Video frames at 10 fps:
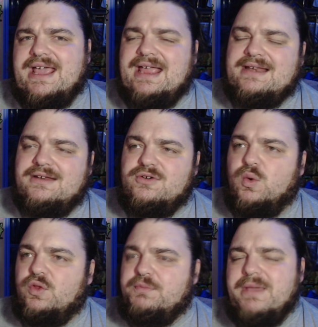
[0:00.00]
and
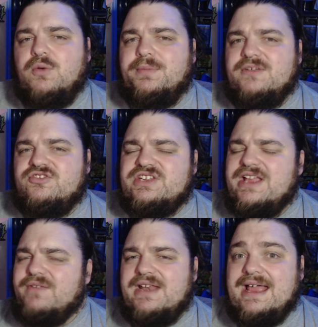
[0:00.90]
North Melbourne just
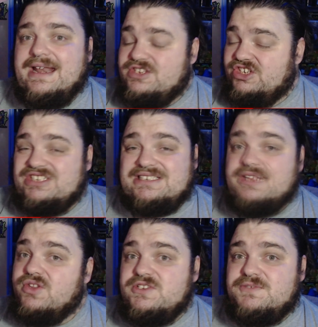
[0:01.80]
haven't had, as I just
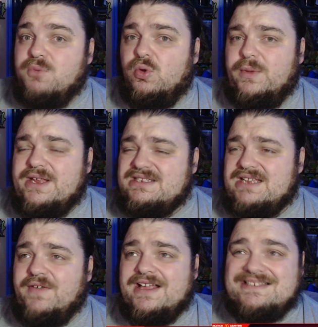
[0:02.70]
said, those small wins.
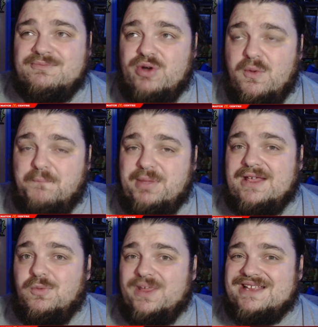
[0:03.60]
They've had some real
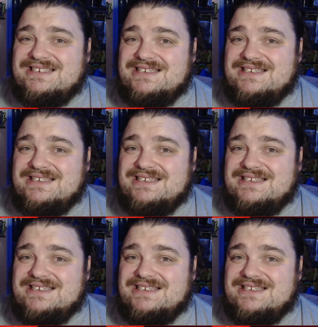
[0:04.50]
big wins to